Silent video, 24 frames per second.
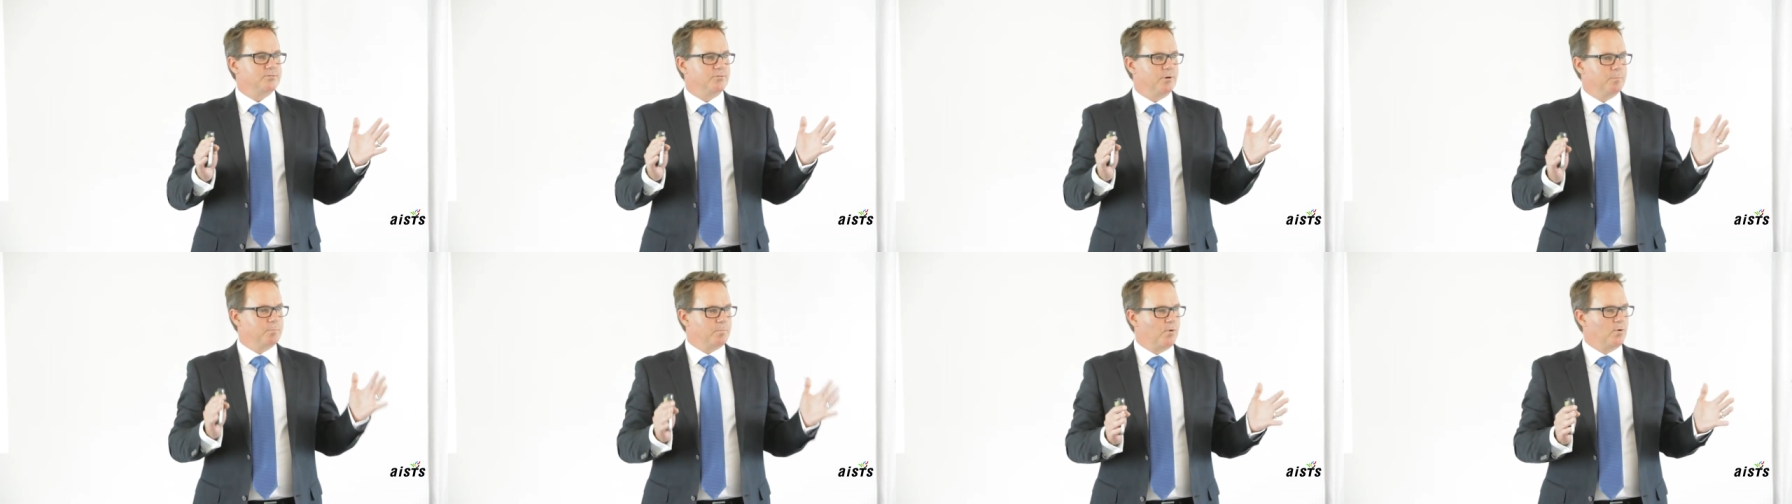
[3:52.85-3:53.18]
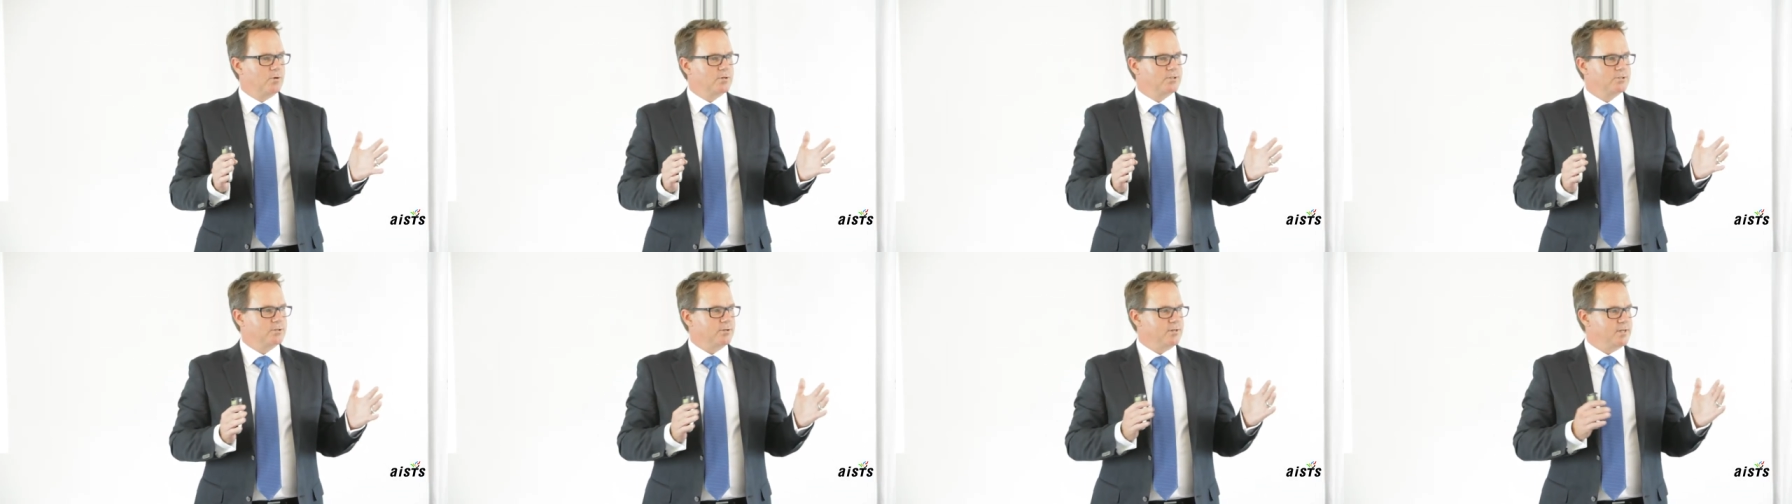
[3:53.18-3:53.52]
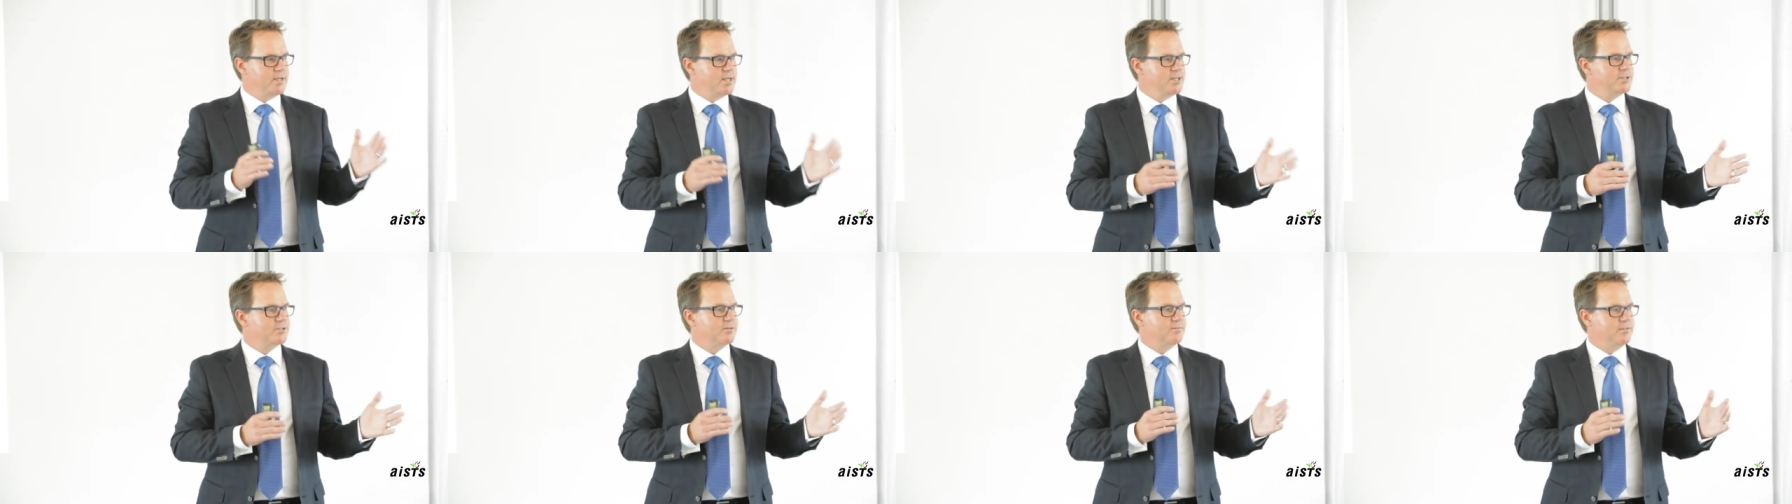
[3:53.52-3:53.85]
report on
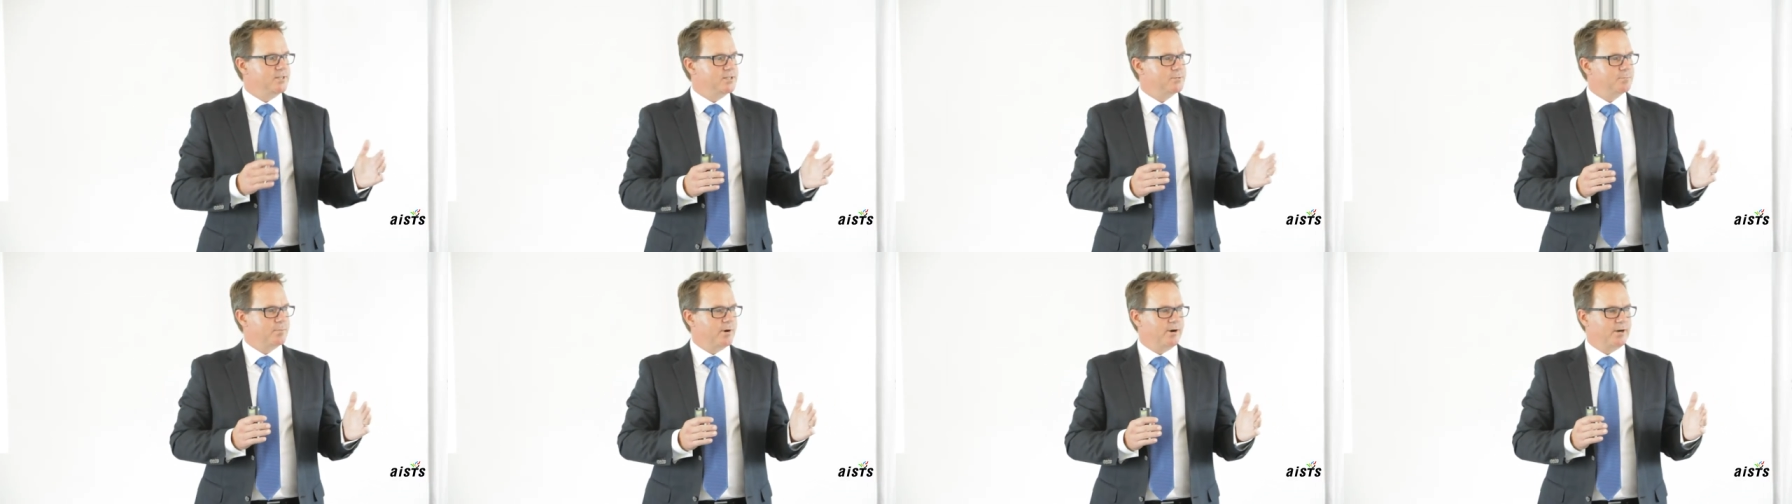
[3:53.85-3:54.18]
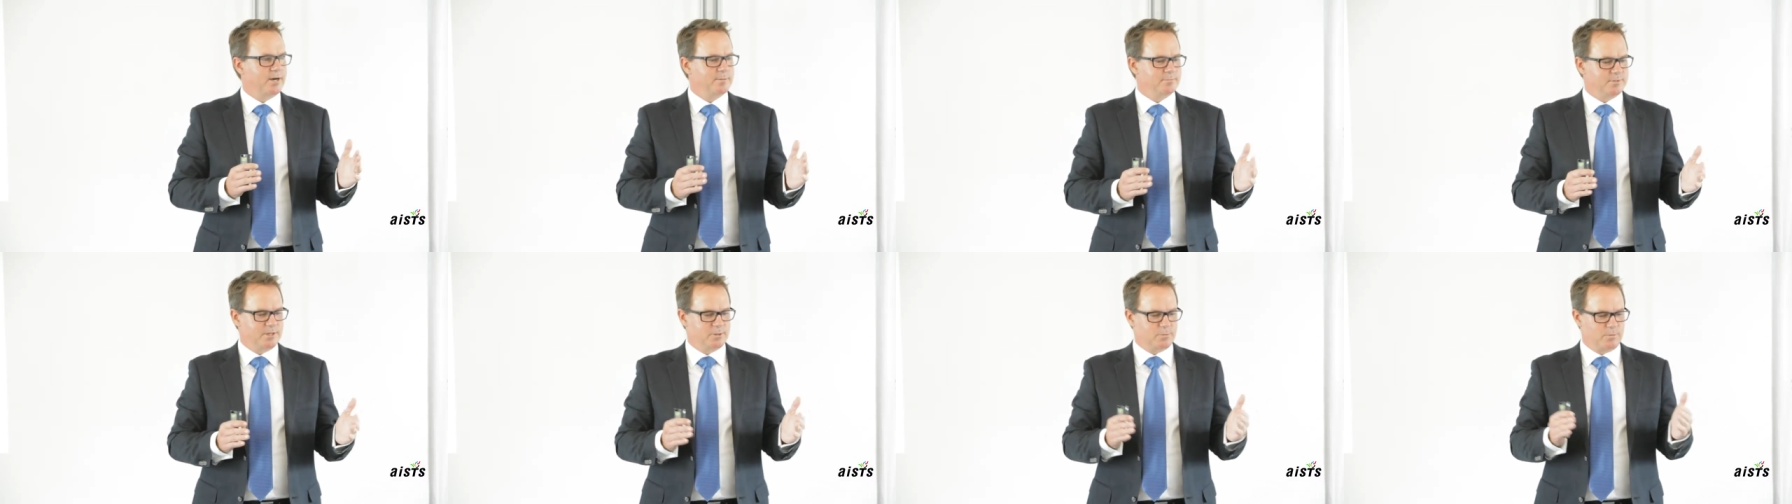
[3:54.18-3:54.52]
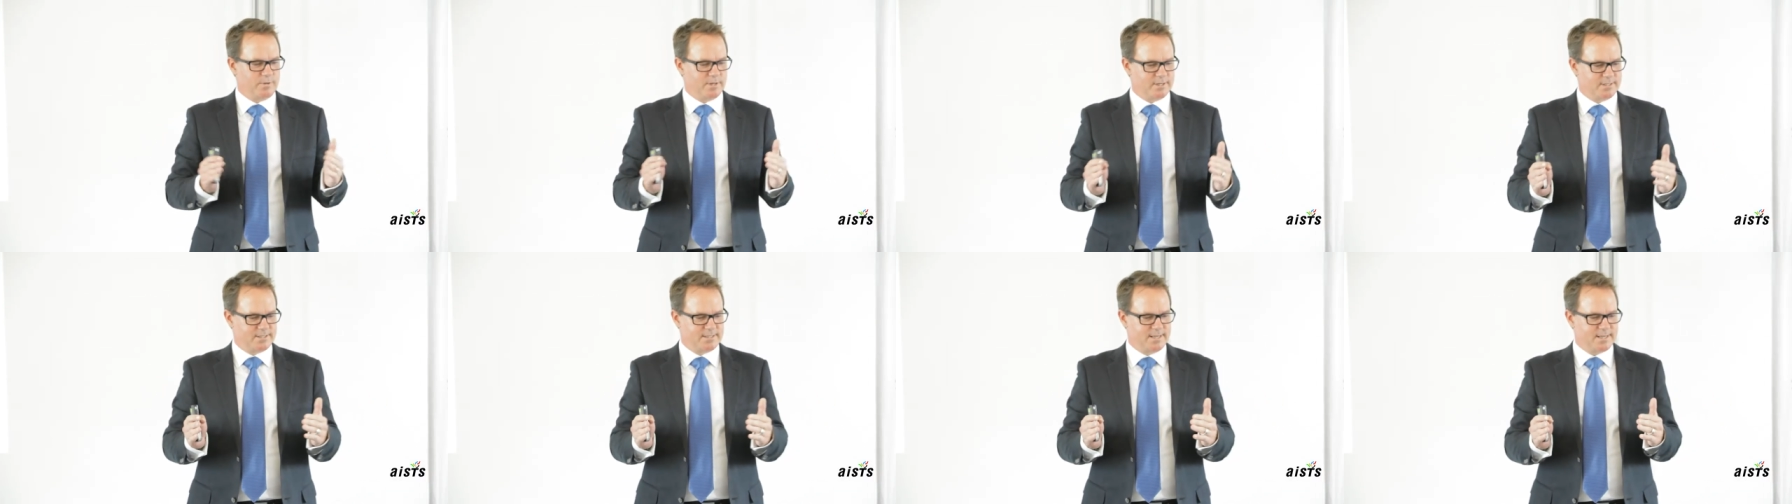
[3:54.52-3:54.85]
each of these programs that
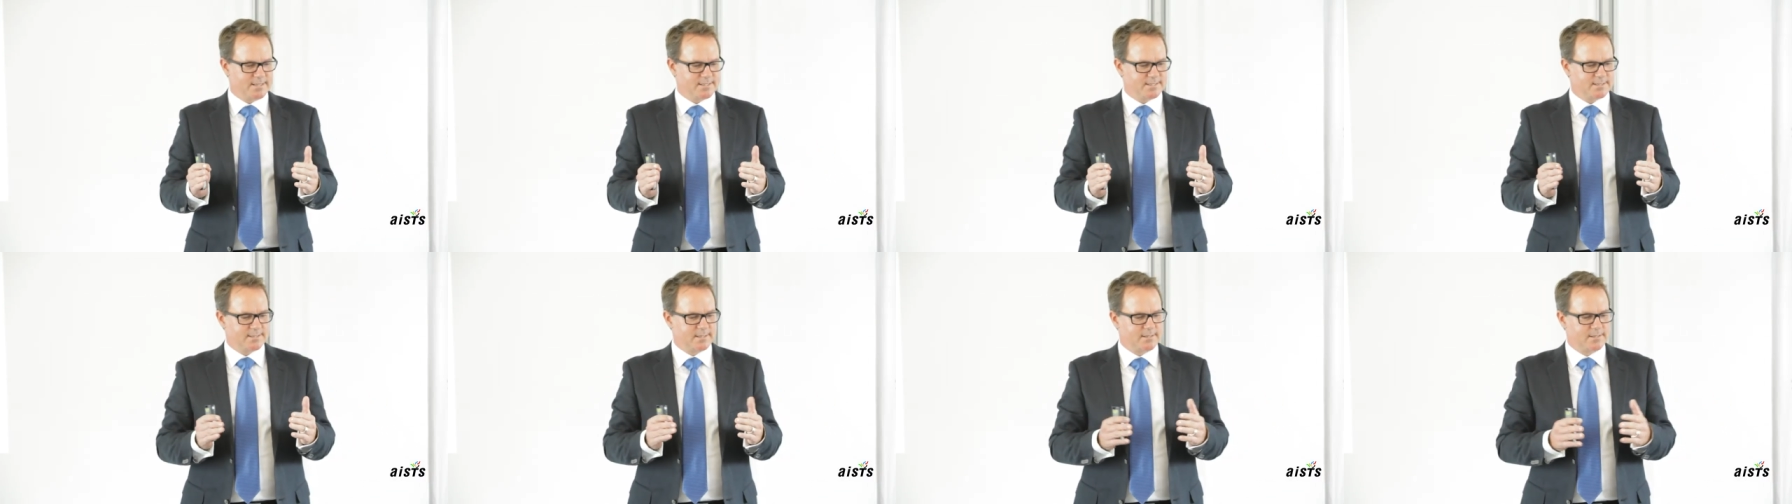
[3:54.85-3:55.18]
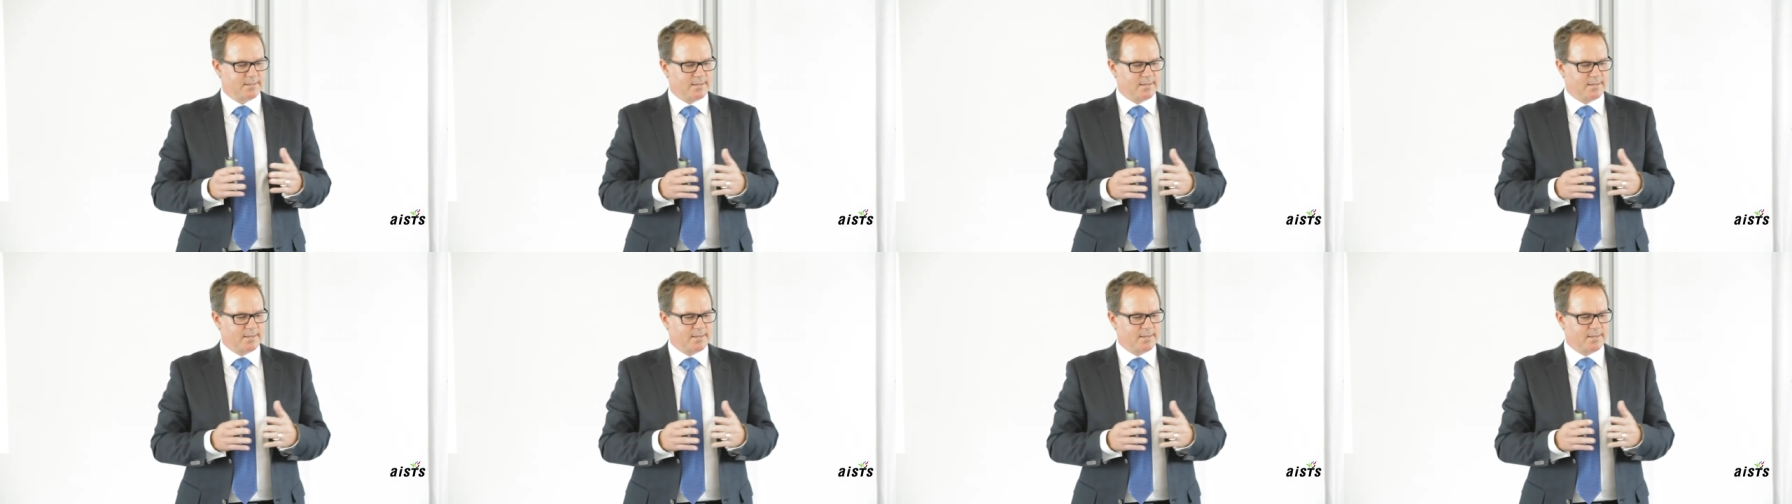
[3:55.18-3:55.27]
we assessed.